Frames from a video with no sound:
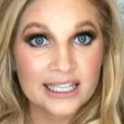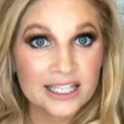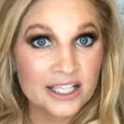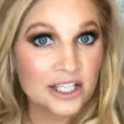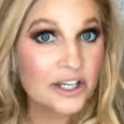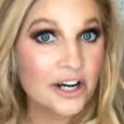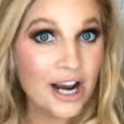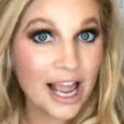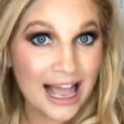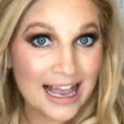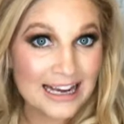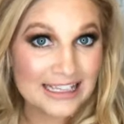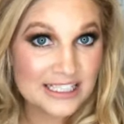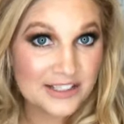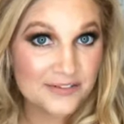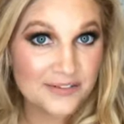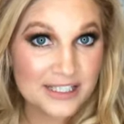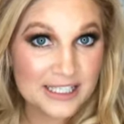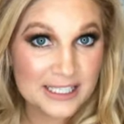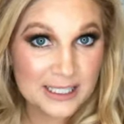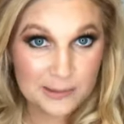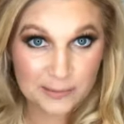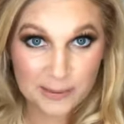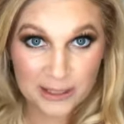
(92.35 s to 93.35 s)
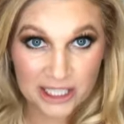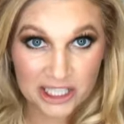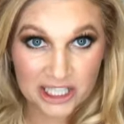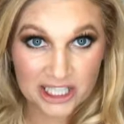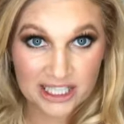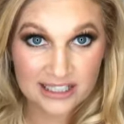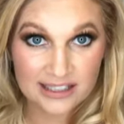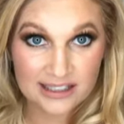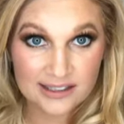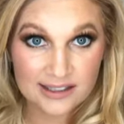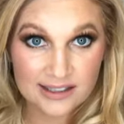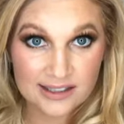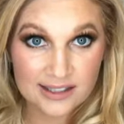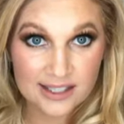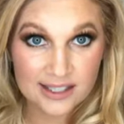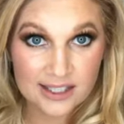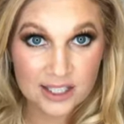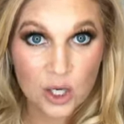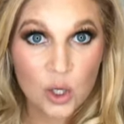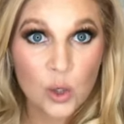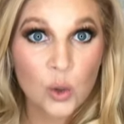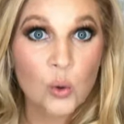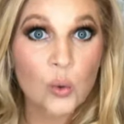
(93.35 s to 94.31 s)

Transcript: interactive experience